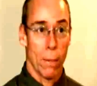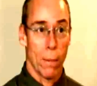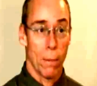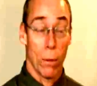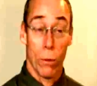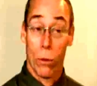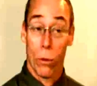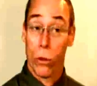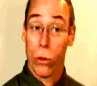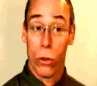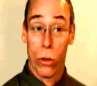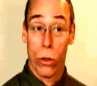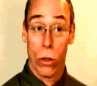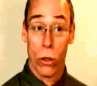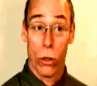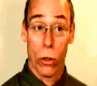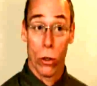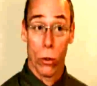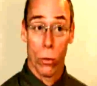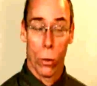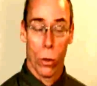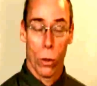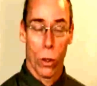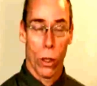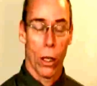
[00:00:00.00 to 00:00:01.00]
people, 2 of
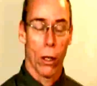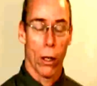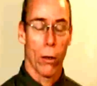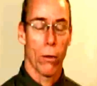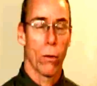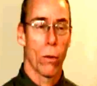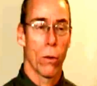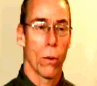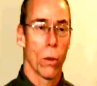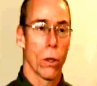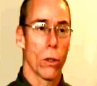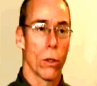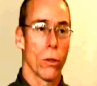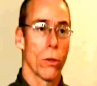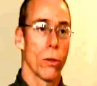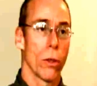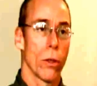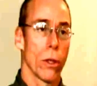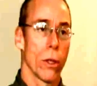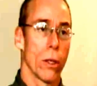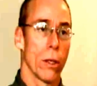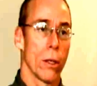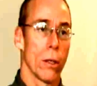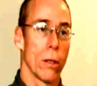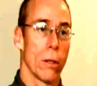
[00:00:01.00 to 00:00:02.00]
whom were Air
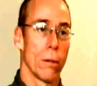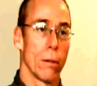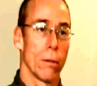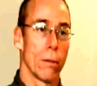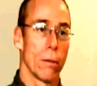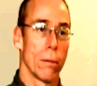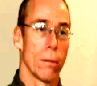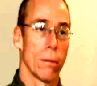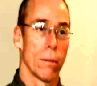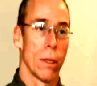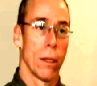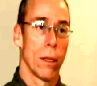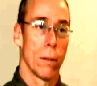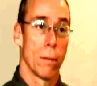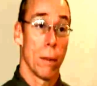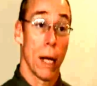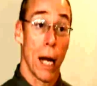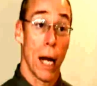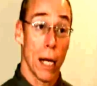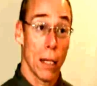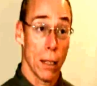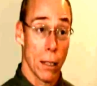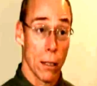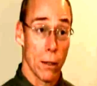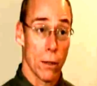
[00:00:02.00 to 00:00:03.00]
Force
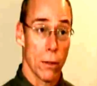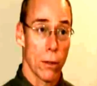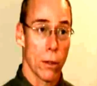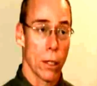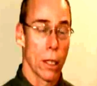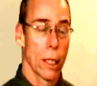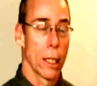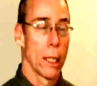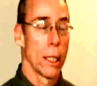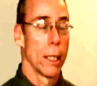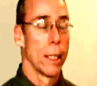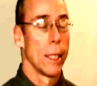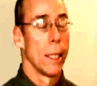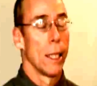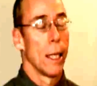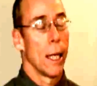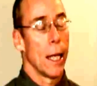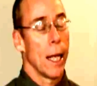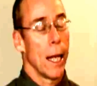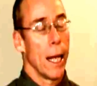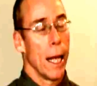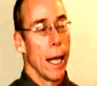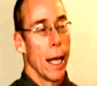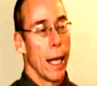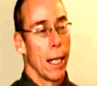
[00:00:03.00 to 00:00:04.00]
pilots.
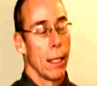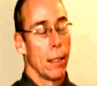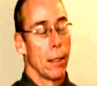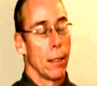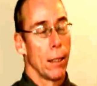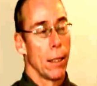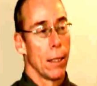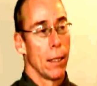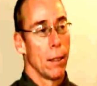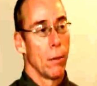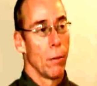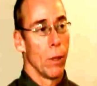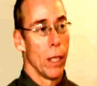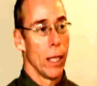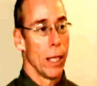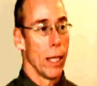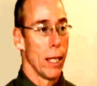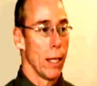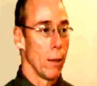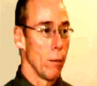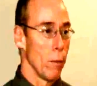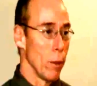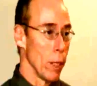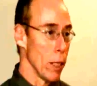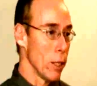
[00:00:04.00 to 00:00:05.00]
And we
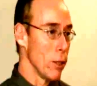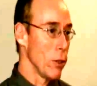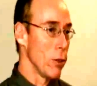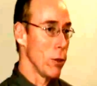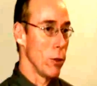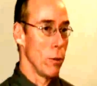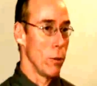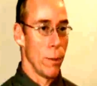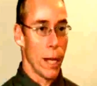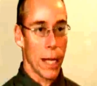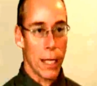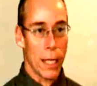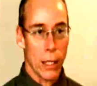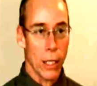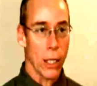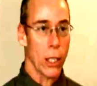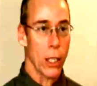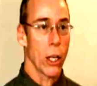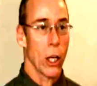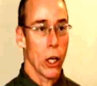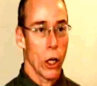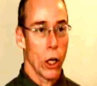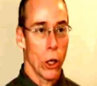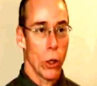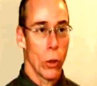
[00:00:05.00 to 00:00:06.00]
then went to
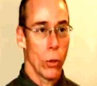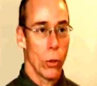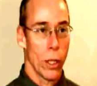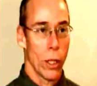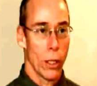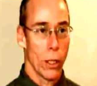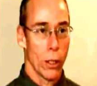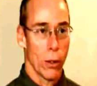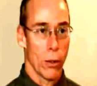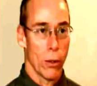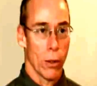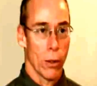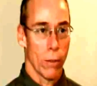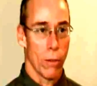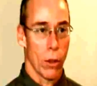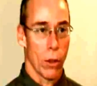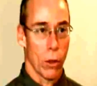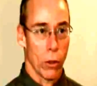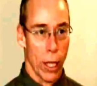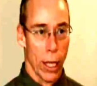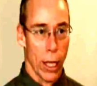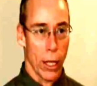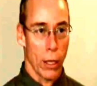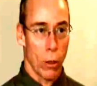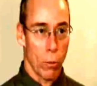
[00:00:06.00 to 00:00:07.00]
Mexico near the
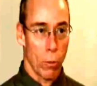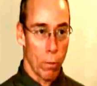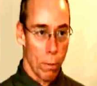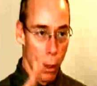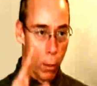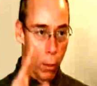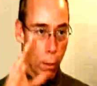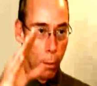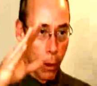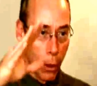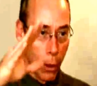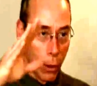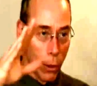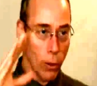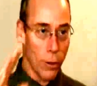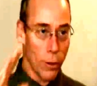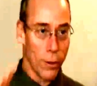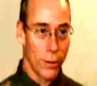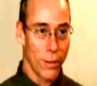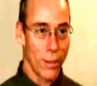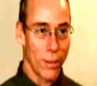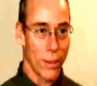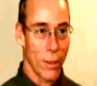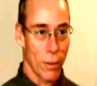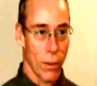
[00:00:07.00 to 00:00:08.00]
volcano
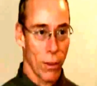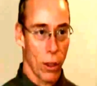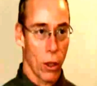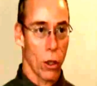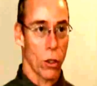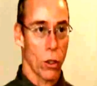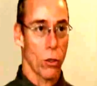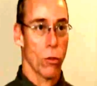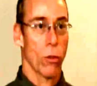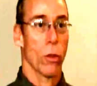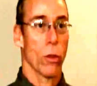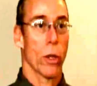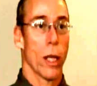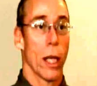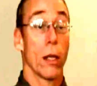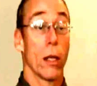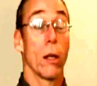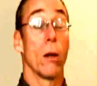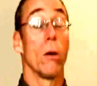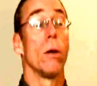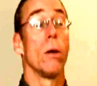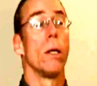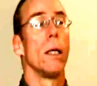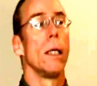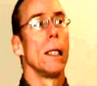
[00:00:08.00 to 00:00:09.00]
Popo, the large
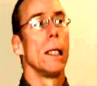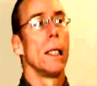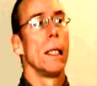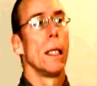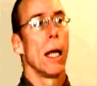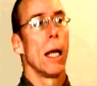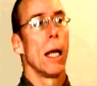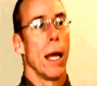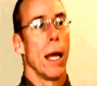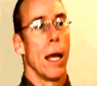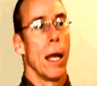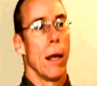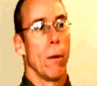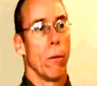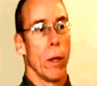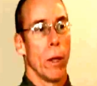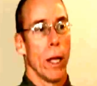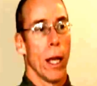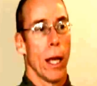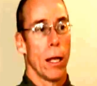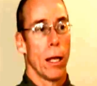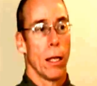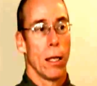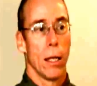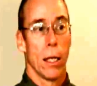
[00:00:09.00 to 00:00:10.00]
volcano, and
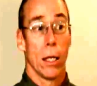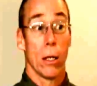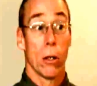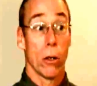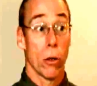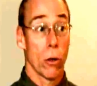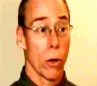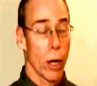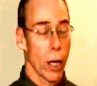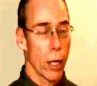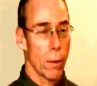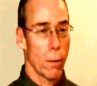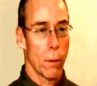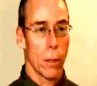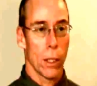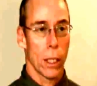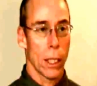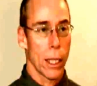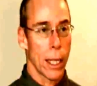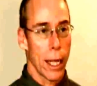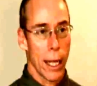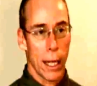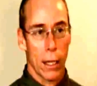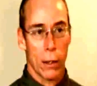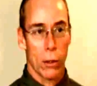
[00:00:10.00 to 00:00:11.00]
we had an
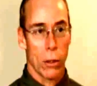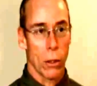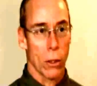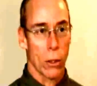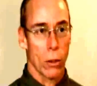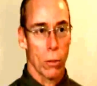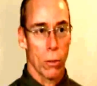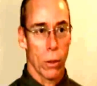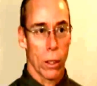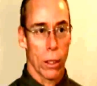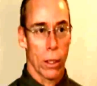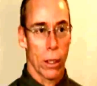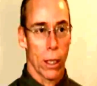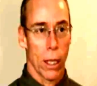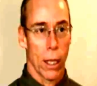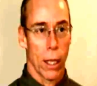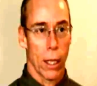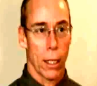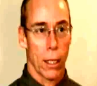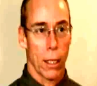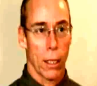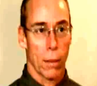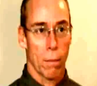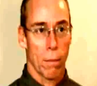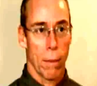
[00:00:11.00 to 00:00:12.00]
incredible encounter with
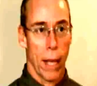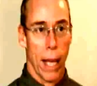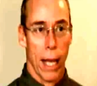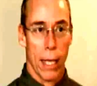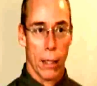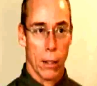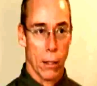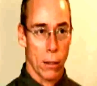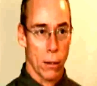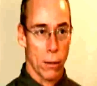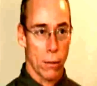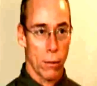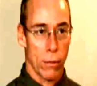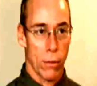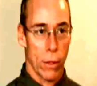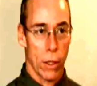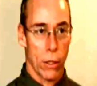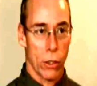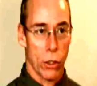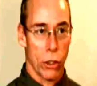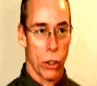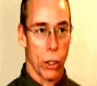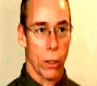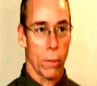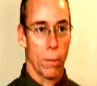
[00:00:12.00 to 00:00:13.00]
a massive
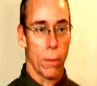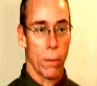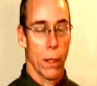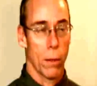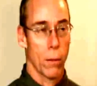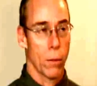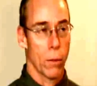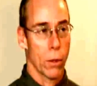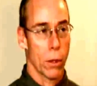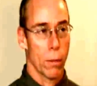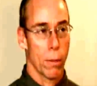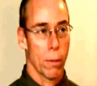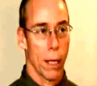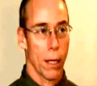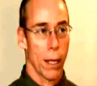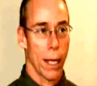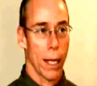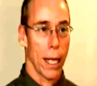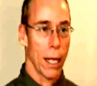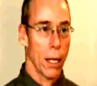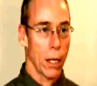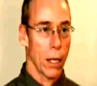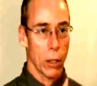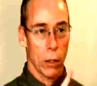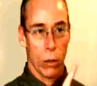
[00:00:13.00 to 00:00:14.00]
ship that was
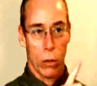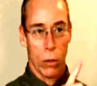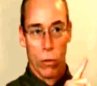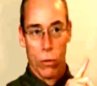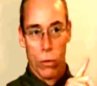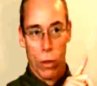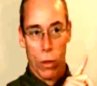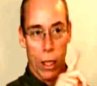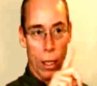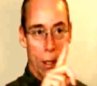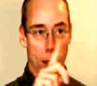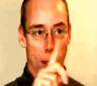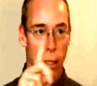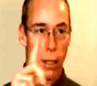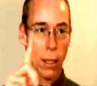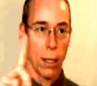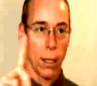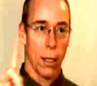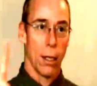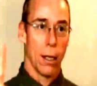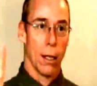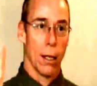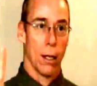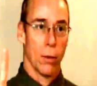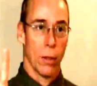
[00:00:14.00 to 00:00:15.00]
about 800 feet
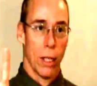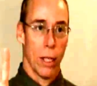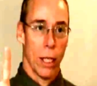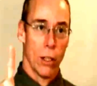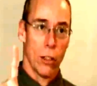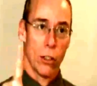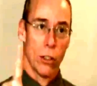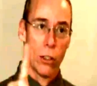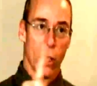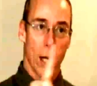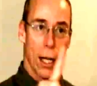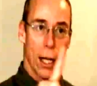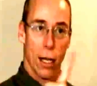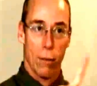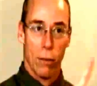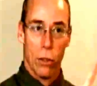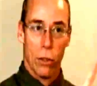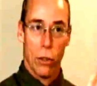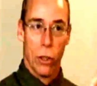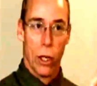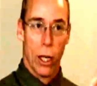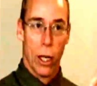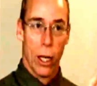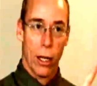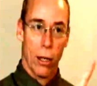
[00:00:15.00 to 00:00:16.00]
on each side of
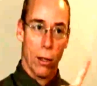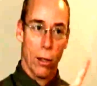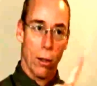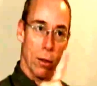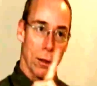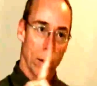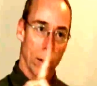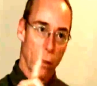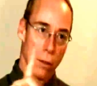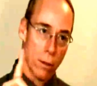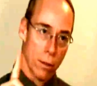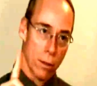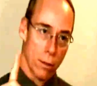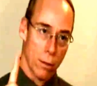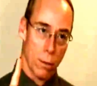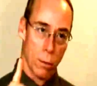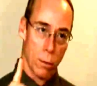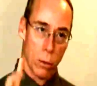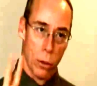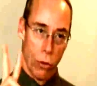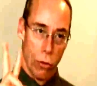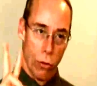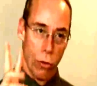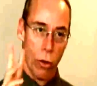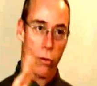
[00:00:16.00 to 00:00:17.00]
a triangle,
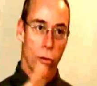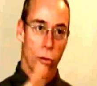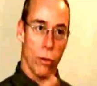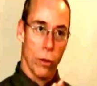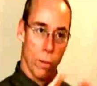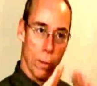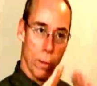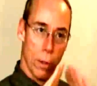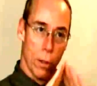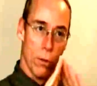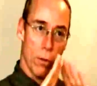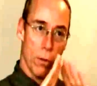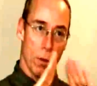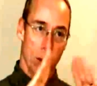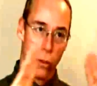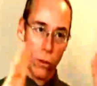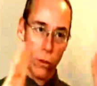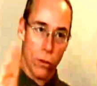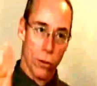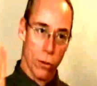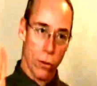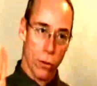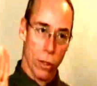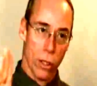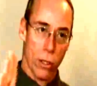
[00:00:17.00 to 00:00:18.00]
almost 3 football
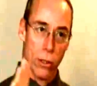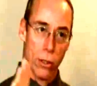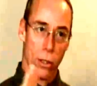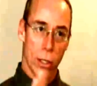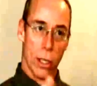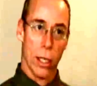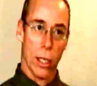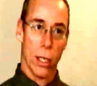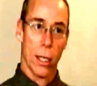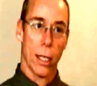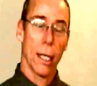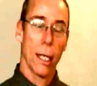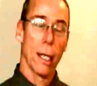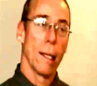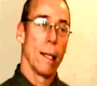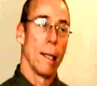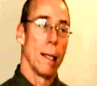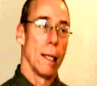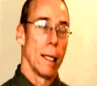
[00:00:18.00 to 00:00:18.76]
fields on each side,